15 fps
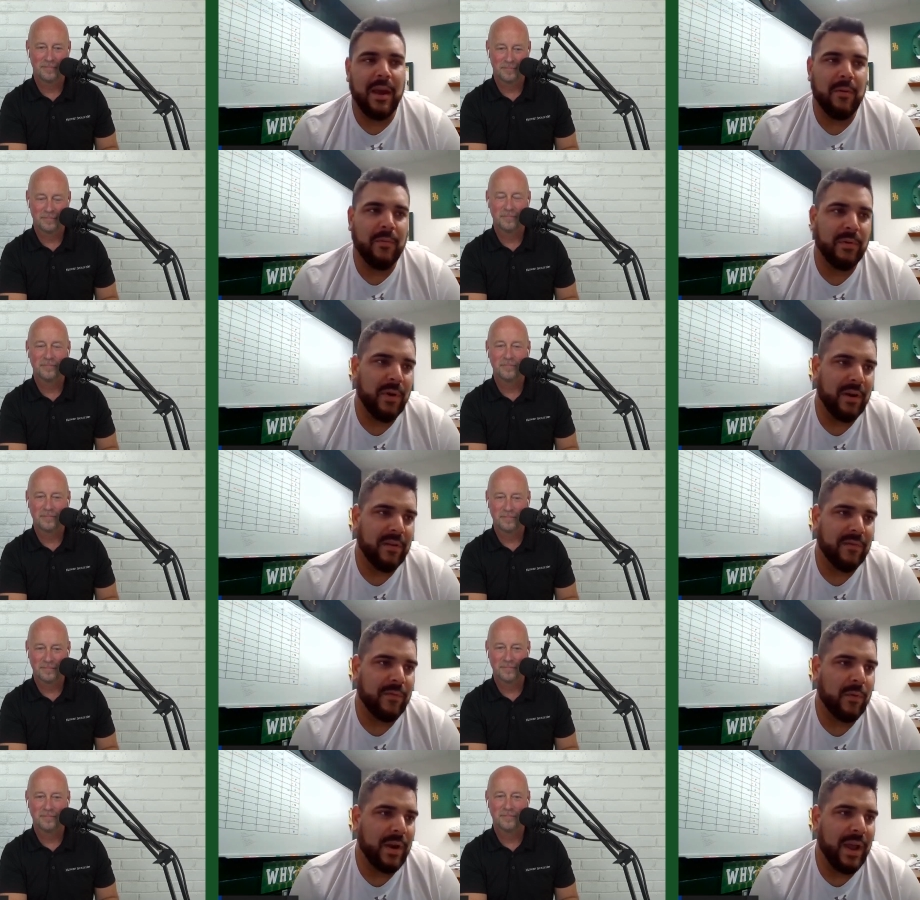Speaker 1: We run a
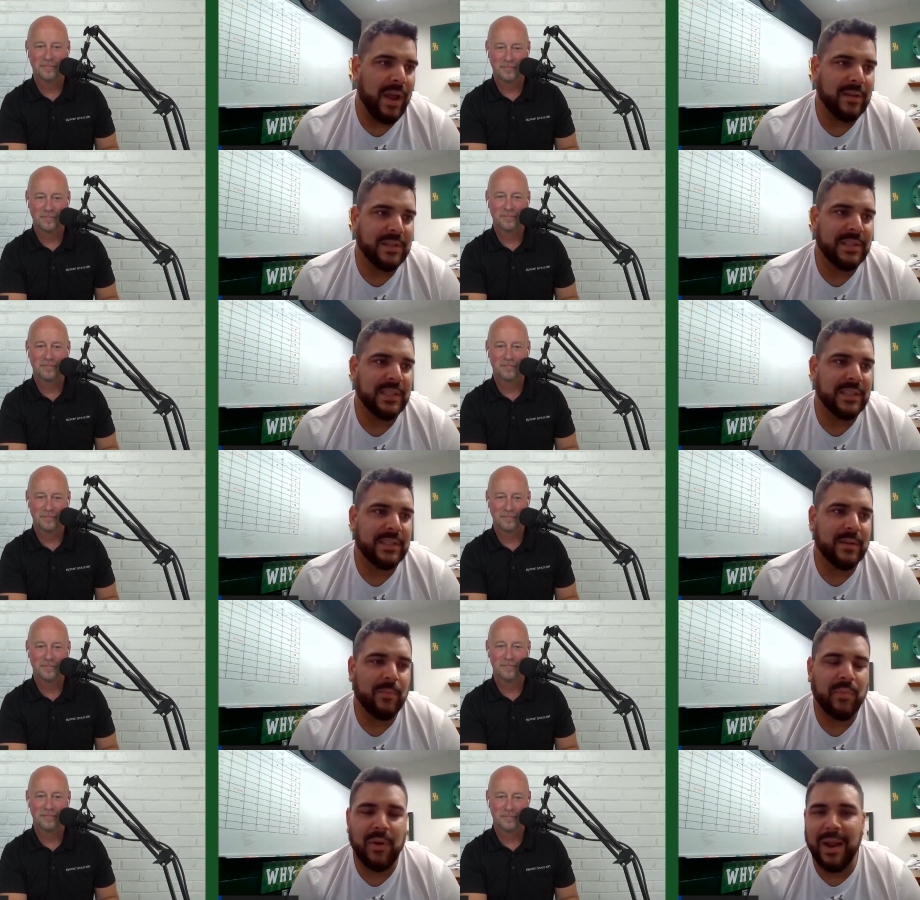4-down
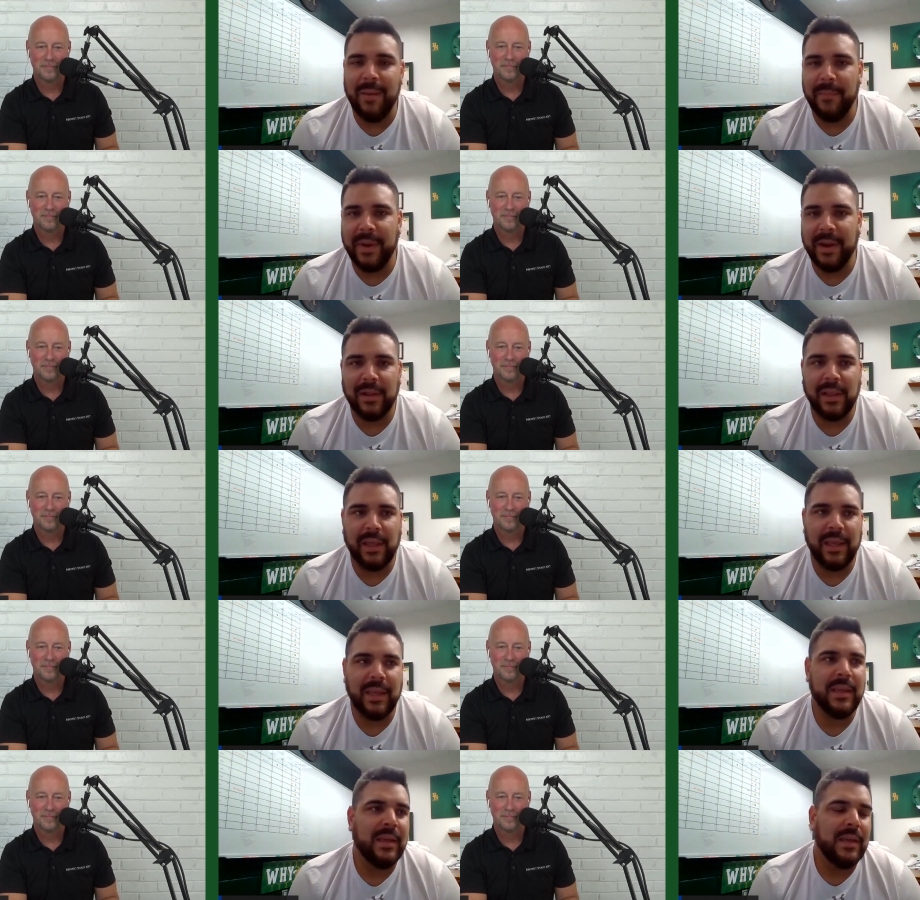system
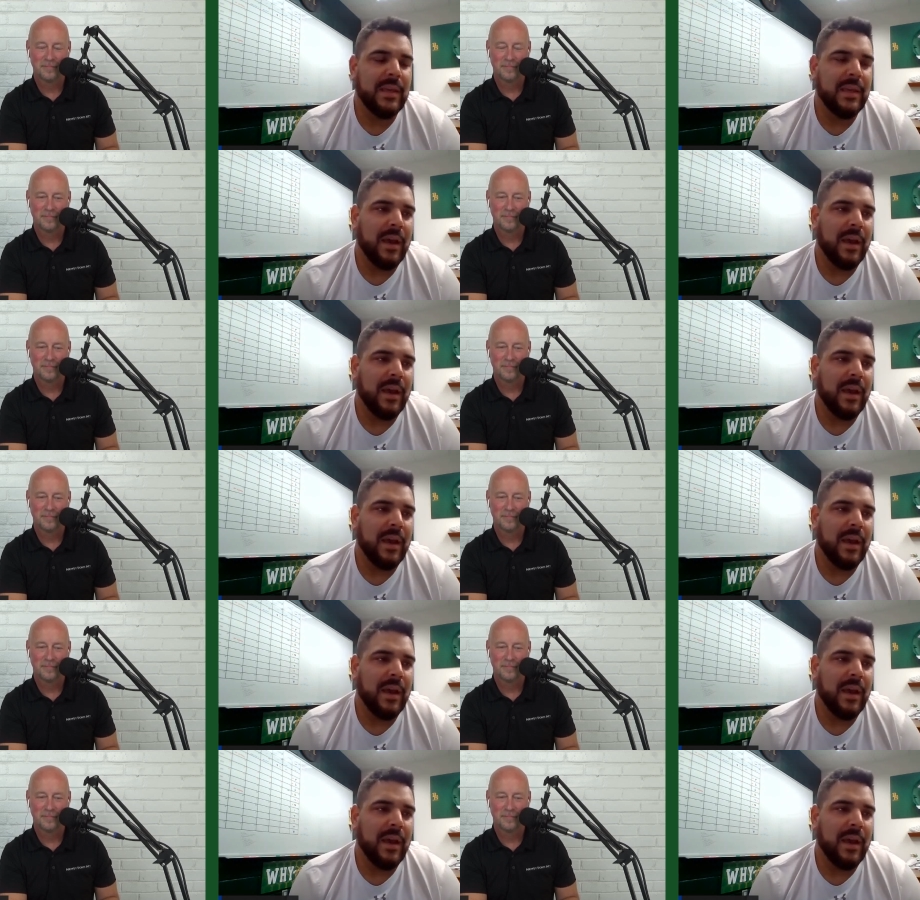primarily.